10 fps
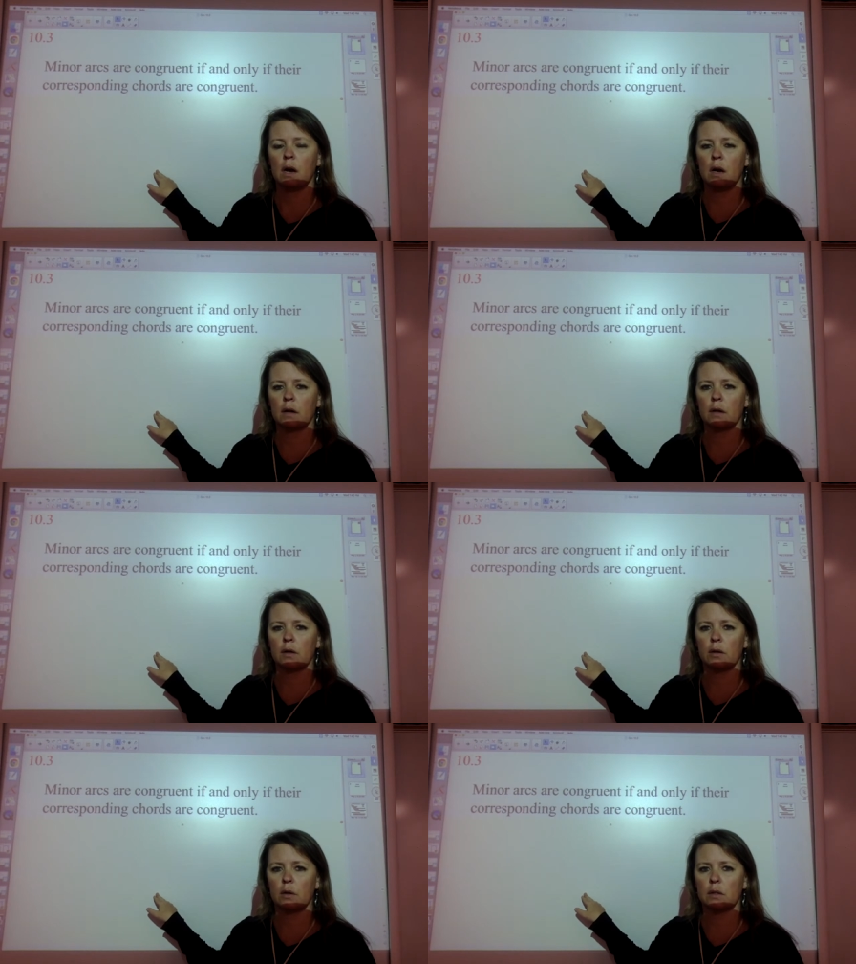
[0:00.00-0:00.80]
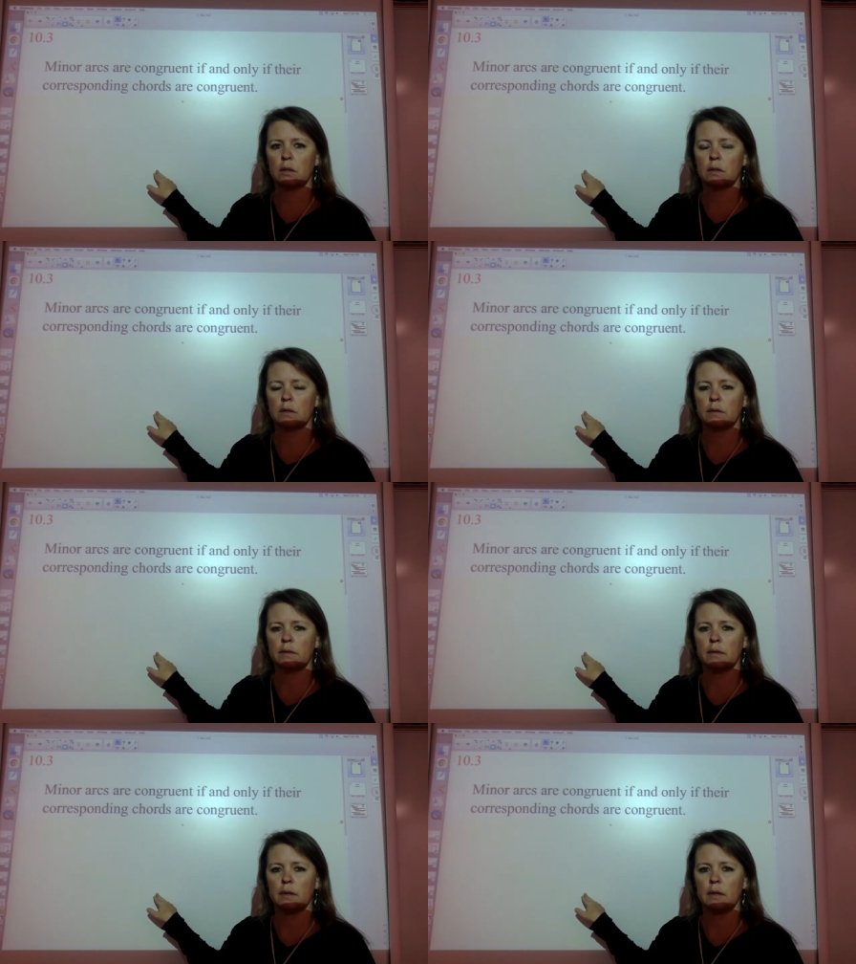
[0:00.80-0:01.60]
are congruent.
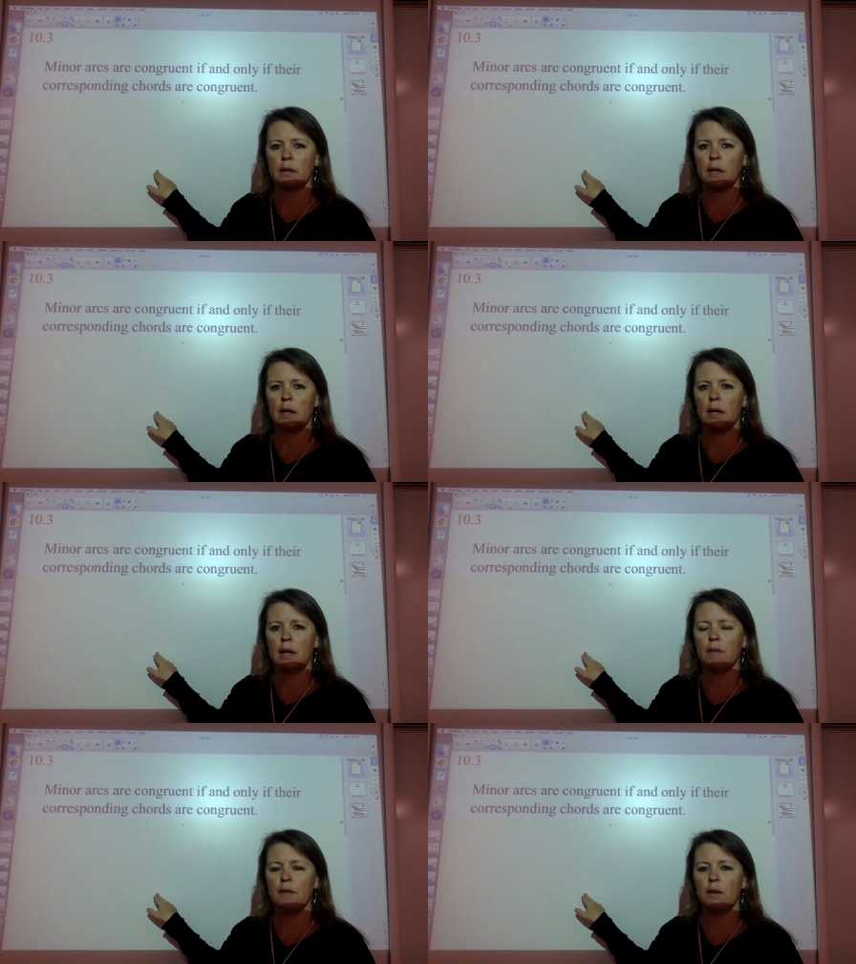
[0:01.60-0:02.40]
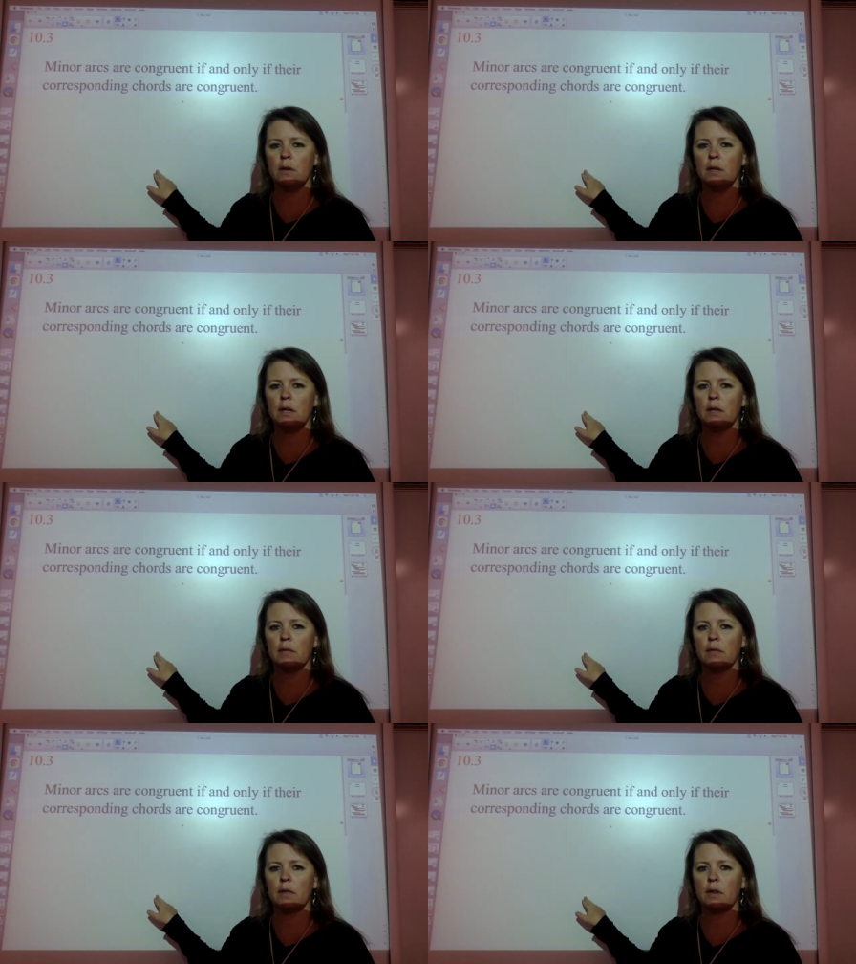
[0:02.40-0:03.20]
If and only if
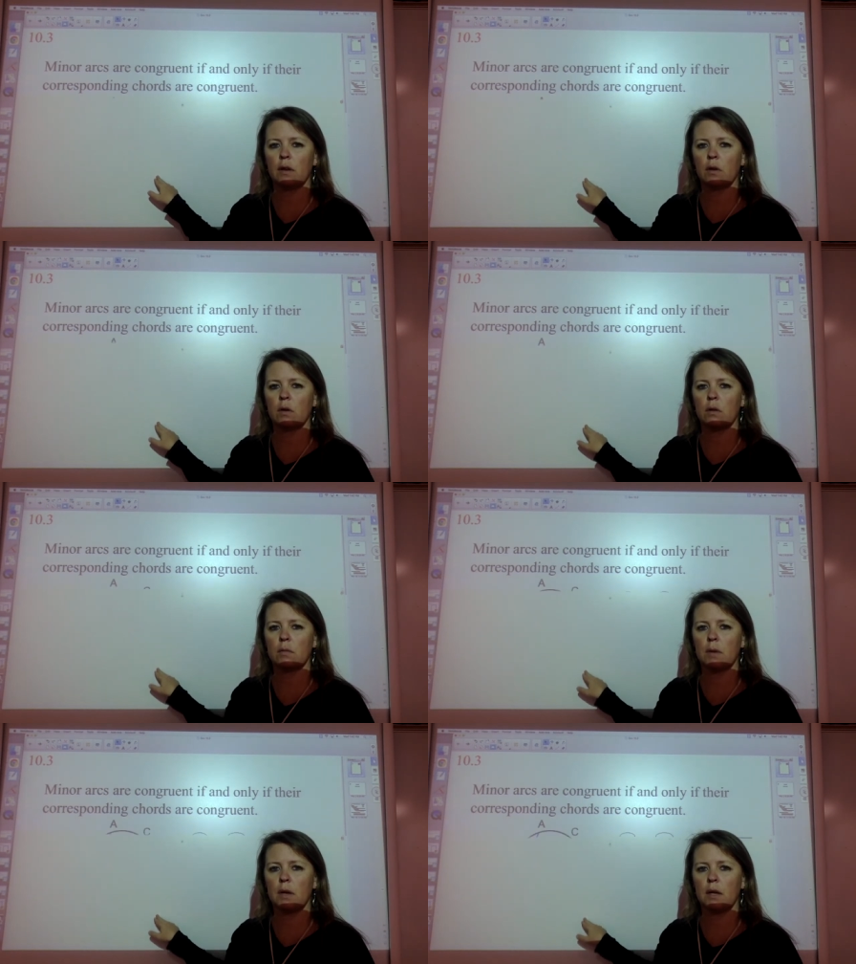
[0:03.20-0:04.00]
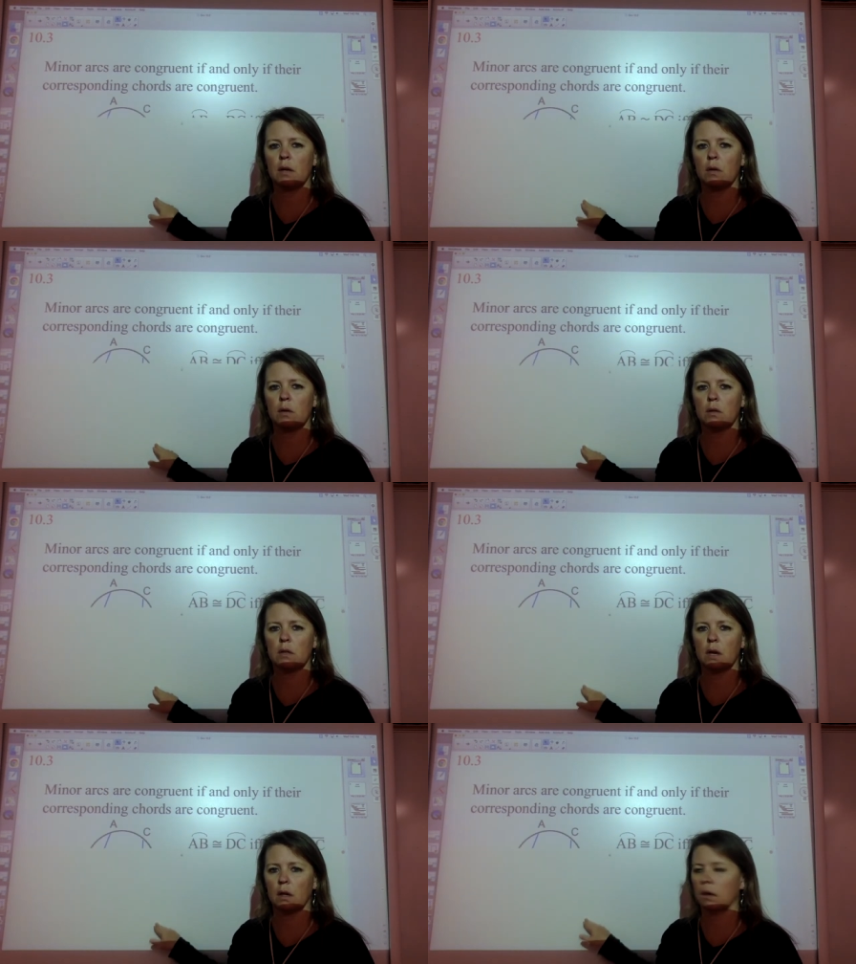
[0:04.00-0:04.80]
their corresponding
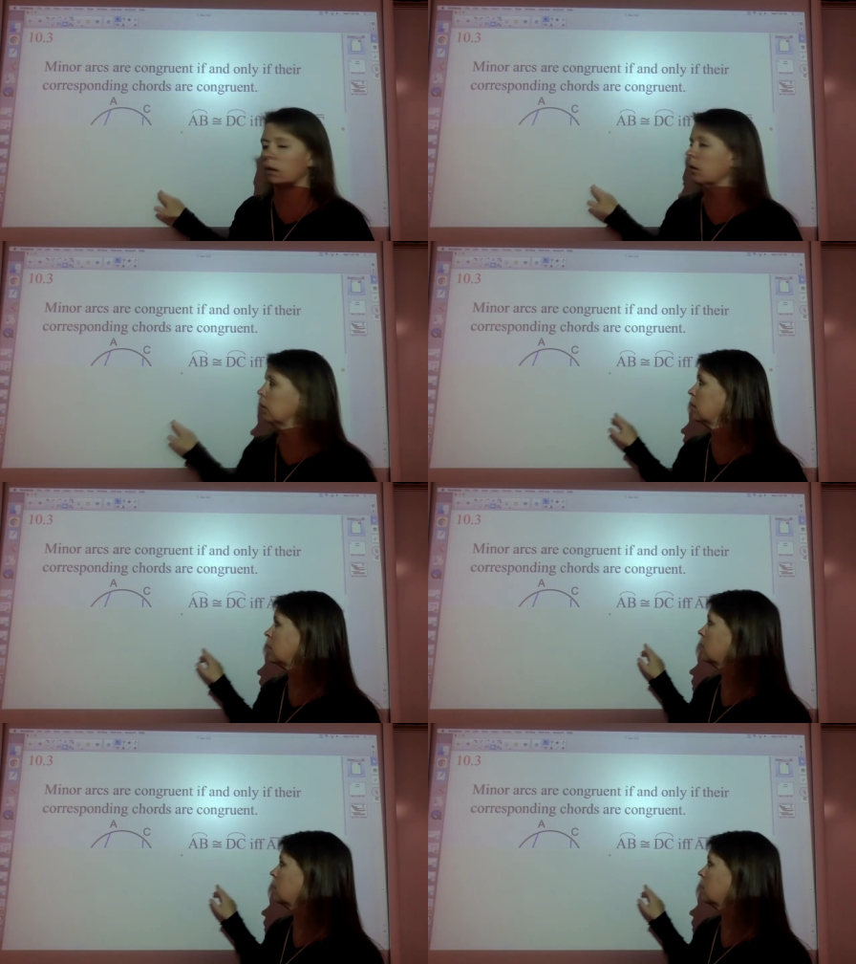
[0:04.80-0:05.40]
chords are congruent.